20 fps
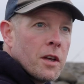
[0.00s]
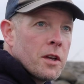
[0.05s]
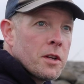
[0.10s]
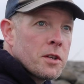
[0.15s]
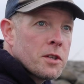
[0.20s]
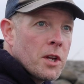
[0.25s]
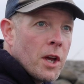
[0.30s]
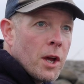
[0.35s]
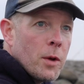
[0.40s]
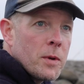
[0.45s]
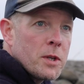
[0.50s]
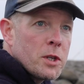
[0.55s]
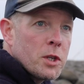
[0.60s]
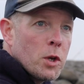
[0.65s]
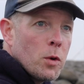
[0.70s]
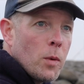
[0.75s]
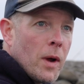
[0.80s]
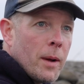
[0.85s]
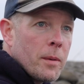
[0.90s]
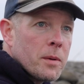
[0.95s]
So we're
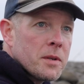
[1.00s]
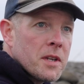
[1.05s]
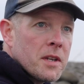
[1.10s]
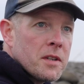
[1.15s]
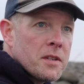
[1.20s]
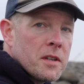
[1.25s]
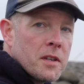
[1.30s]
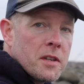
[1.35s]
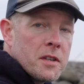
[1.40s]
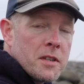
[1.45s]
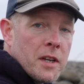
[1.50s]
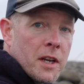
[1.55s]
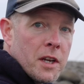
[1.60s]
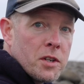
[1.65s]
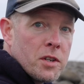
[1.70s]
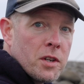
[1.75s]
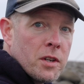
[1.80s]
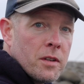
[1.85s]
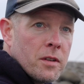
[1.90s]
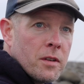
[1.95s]
2 hours into the
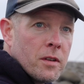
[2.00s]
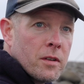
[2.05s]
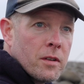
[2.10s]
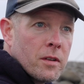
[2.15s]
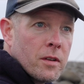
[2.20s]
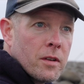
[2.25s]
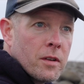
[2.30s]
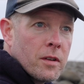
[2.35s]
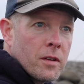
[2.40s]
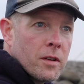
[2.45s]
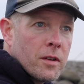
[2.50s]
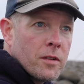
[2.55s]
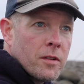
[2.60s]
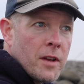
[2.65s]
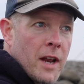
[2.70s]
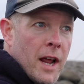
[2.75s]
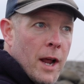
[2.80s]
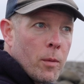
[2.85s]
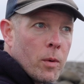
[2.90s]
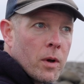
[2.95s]
session. There's
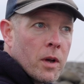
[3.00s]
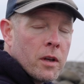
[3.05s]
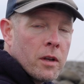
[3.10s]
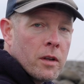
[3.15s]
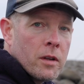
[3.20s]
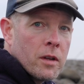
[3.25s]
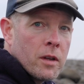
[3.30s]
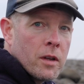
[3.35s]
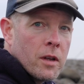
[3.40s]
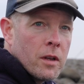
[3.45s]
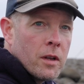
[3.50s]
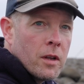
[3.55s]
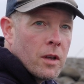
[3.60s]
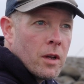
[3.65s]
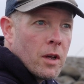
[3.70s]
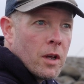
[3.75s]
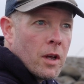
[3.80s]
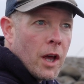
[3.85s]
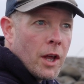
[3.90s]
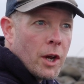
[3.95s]
an hour
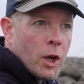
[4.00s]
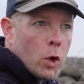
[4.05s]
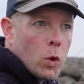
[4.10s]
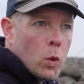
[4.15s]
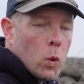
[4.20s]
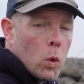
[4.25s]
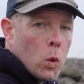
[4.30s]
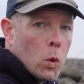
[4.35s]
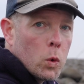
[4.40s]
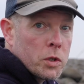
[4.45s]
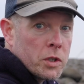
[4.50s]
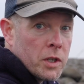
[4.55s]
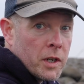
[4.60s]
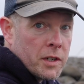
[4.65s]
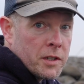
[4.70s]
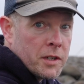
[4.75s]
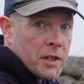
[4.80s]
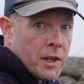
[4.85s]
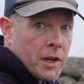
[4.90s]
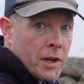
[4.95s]
and a quarter
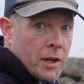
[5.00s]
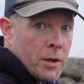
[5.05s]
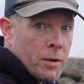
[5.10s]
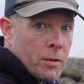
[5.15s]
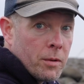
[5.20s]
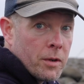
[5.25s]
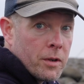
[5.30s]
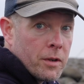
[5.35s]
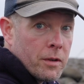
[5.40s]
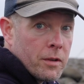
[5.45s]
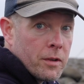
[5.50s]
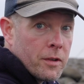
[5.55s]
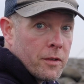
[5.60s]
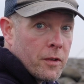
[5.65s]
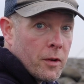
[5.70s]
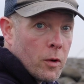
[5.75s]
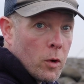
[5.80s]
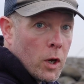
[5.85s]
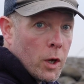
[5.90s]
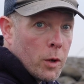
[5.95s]
to go
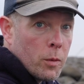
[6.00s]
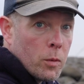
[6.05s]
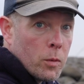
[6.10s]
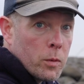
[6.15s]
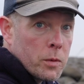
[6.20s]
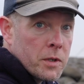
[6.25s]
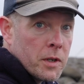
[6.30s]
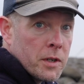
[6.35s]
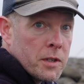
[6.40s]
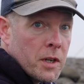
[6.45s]
until low water.